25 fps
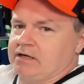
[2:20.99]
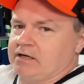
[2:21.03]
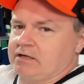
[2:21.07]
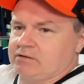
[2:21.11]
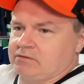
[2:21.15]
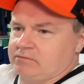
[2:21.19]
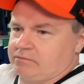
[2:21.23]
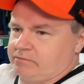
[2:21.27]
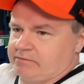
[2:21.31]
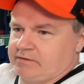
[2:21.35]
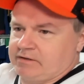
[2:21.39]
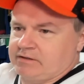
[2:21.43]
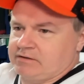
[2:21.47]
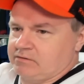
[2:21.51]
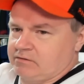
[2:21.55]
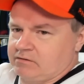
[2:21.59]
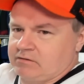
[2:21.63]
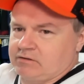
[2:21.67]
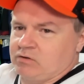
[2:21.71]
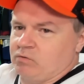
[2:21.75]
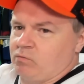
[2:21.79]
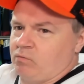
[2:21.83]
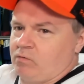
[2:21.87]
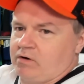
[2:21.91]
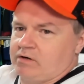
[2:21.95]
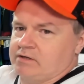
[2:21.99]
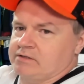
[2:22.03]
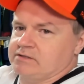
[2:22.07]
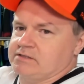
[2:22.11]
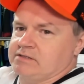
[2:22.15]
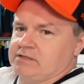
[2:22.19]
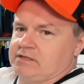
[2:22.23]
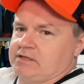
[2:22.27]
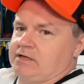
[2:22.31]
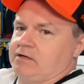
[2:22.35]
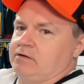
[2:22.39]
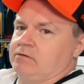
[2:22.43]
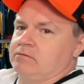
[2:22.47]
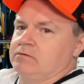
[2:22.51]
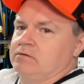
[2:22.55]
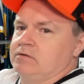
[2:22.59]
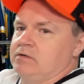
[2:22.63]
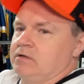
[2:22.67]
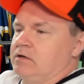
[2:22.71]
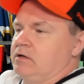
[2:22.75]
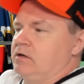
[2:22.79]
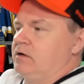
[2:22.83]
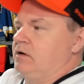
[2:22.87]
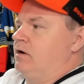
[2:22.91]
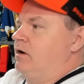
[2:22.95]
I don't think they're going to want to sit out
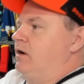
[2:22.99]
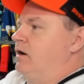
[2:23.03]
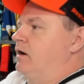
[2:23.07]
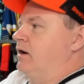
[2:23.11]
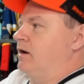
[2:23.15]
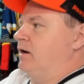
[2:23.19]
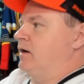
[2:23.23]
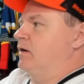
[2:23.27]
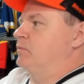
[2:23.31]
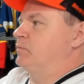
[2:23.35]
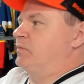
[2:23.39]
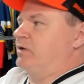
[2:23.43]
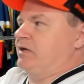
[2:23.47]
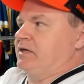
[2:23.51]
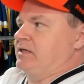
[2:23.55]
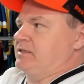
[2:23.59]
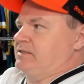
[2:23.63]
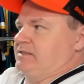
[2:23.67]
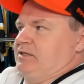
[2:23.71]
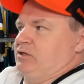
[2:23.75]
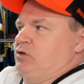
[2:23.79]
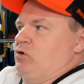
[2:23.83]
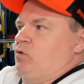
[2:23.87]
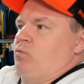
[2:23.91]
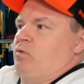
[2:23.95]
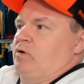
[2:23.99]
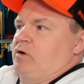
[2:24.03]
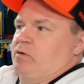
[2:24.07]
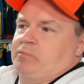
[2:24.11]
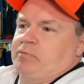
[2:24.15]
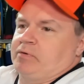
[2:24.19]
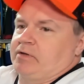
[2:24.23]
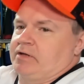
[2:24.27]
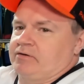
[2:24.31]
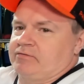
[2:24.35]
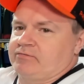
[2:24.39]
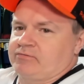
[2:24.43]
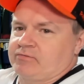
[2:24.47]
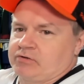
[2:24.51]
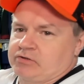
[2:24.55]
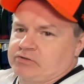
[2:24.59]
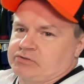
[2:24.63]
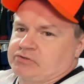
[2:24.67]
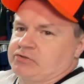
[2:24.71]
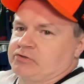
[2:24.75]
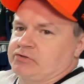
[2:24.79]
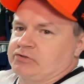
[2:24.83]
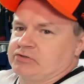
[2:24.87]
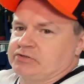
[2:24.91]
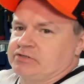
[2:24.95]
uh, because they don't want to play for a
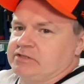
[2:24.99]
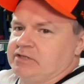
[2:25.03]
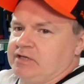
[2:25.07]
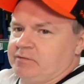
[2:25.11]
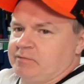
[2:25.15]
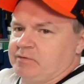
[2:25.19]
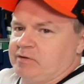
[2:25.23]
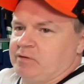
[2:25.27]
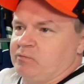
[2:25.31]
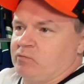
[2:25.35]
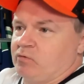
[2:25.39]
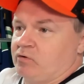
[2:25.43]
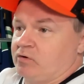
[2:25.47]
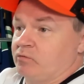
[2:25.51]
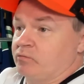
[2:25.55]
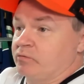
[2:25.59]
certain team anymore.